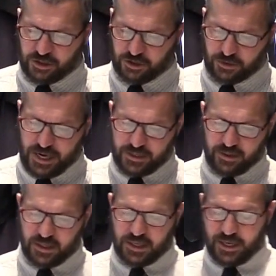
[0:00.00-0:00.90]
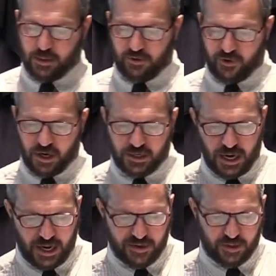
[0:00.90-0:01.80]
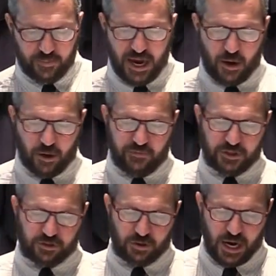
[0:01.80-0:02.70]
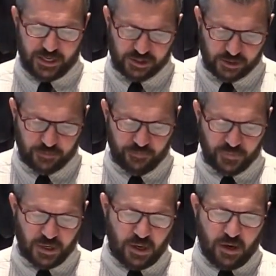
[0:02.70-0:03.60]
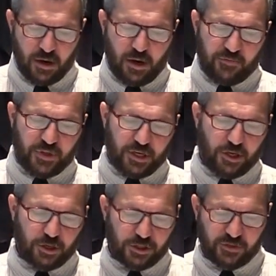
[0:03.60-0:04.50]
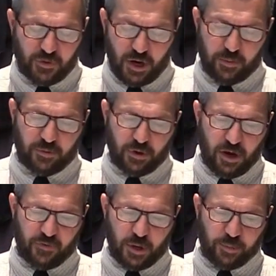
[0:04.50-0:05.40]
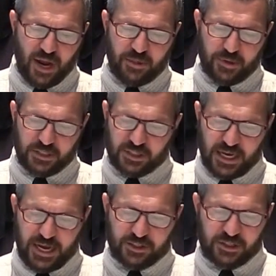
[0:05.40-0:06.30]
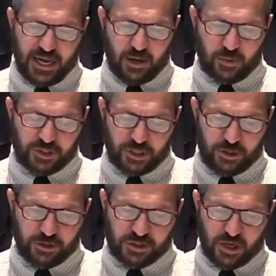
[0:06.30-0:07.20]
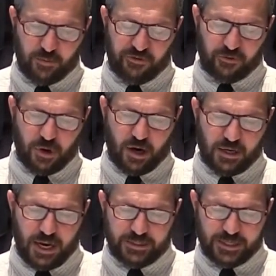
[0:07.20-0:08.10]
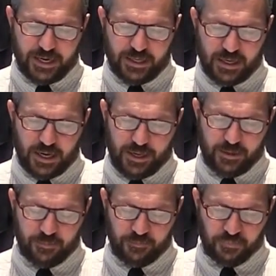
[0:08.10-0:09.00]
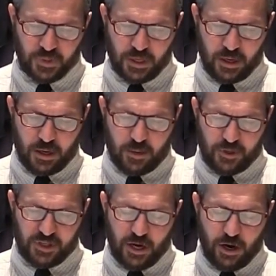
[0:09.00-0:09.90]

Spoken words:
and strength in the kingdom of our God and the power of his Christ. For the accuser of our brethren is cast down, which accused them before our God day and night. But they